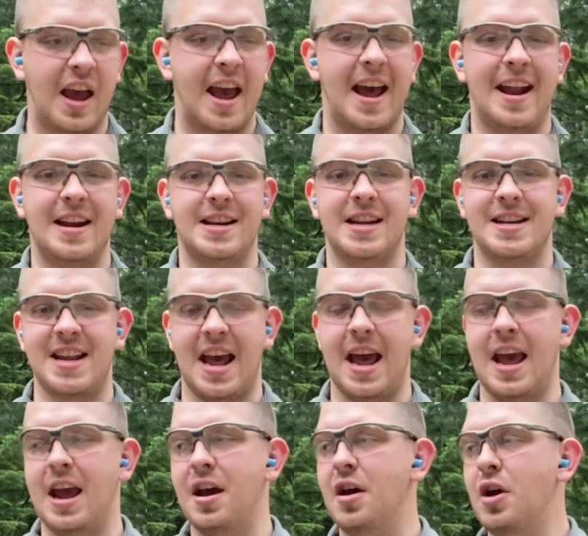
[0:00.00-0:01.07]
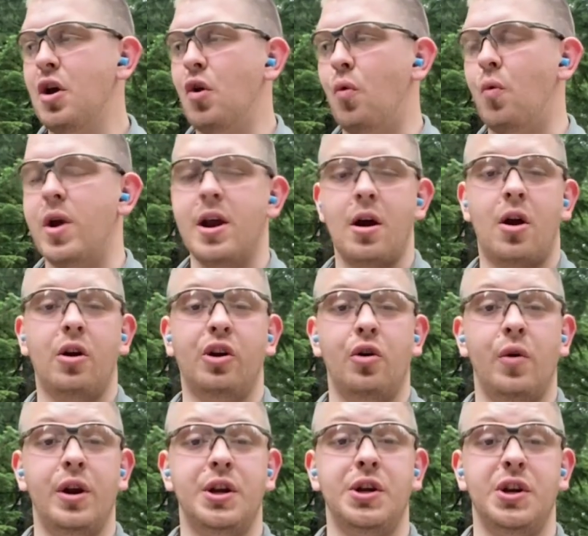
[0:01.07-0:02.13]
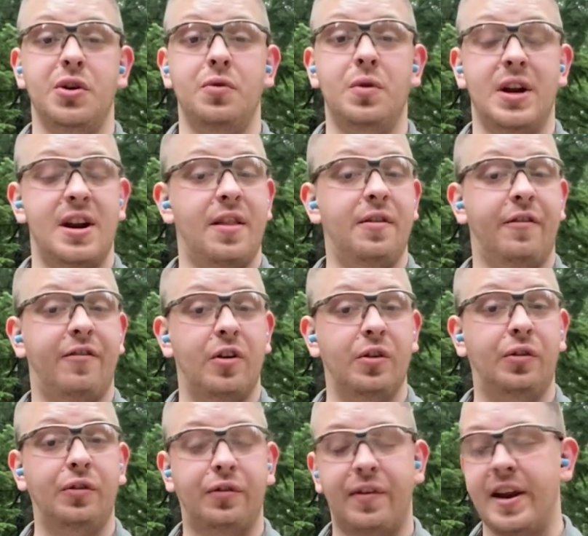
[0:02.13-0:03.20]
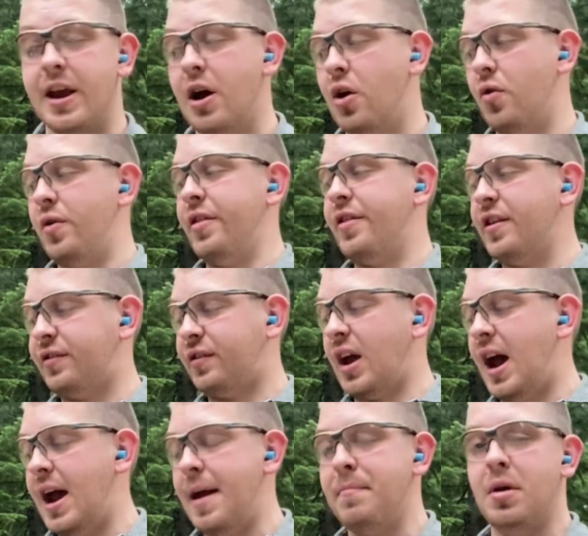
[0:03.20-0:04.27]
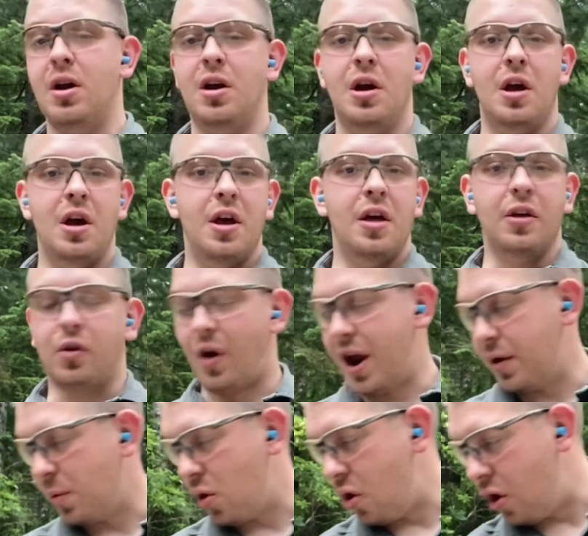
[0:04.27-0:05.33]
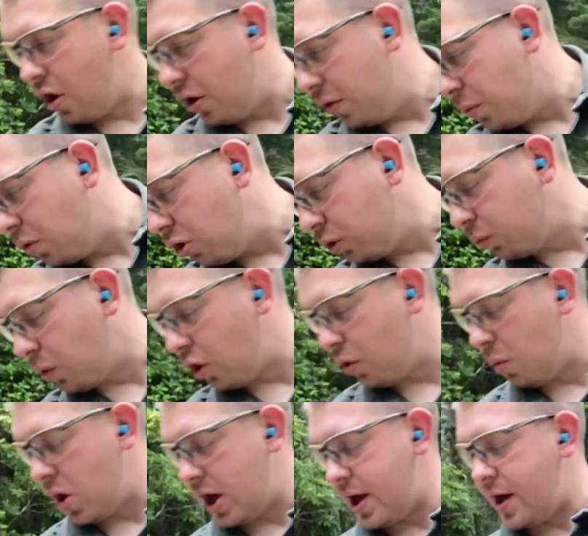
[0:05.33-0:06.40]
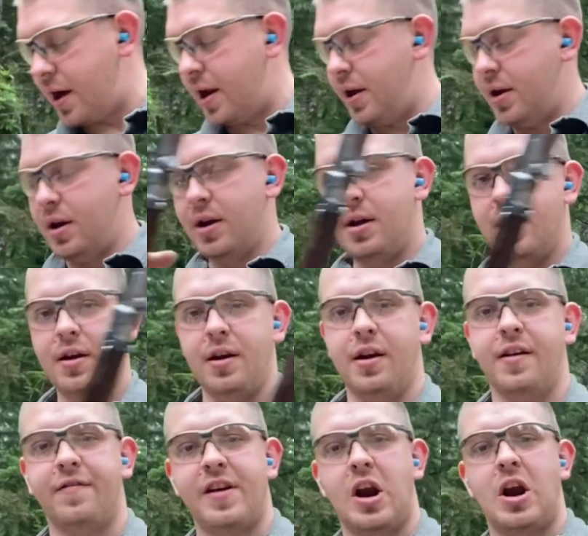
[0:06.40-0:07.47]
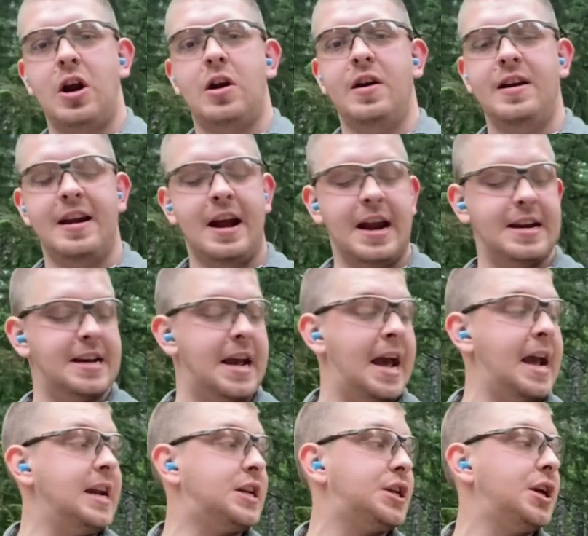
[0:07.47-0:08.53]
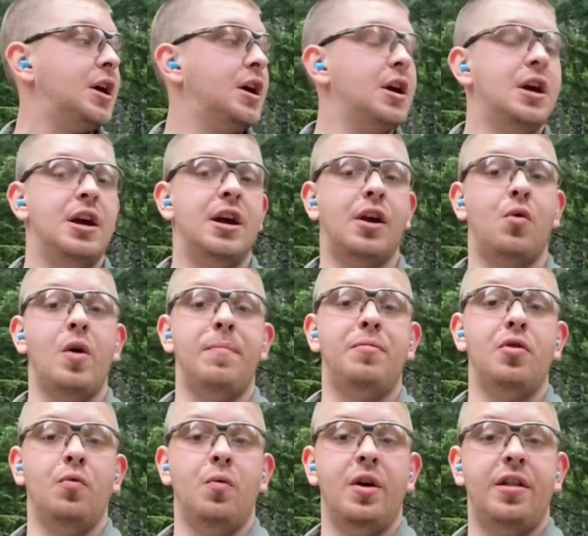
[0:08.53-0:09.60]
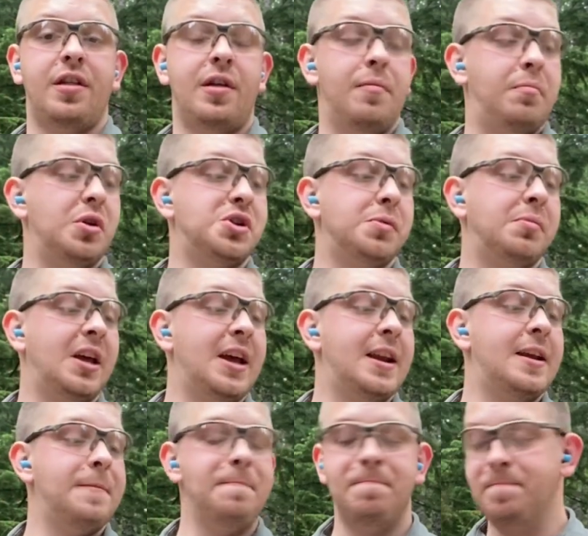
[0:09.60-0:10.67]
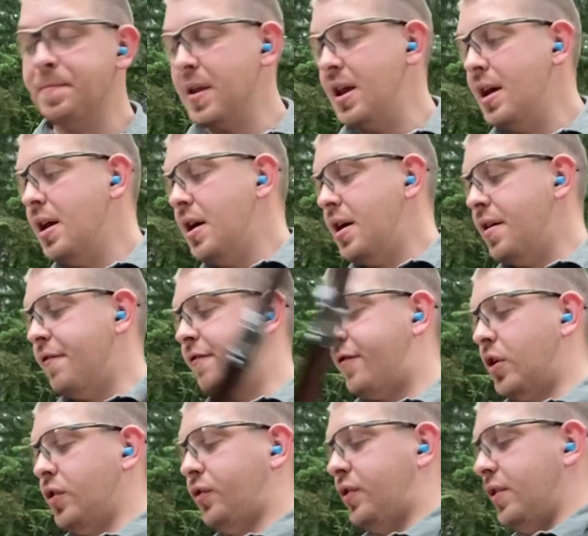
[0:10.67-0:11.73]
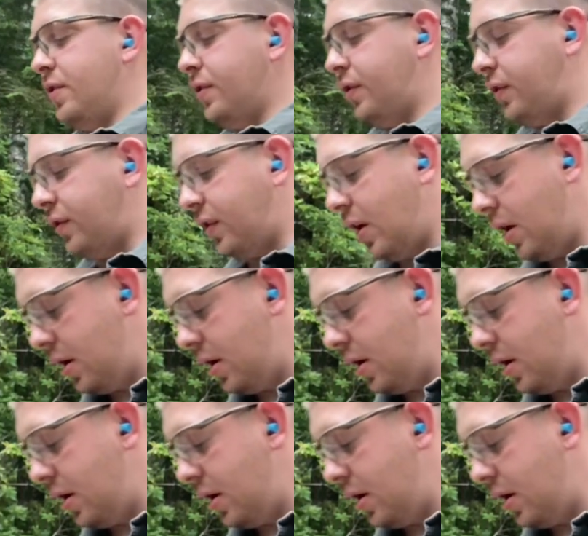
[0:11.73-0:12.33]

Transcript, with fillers: and today we are going to do another Versus video. This time, Great War, World War One, Gewehr 98, equipped with Butcher Blade, versus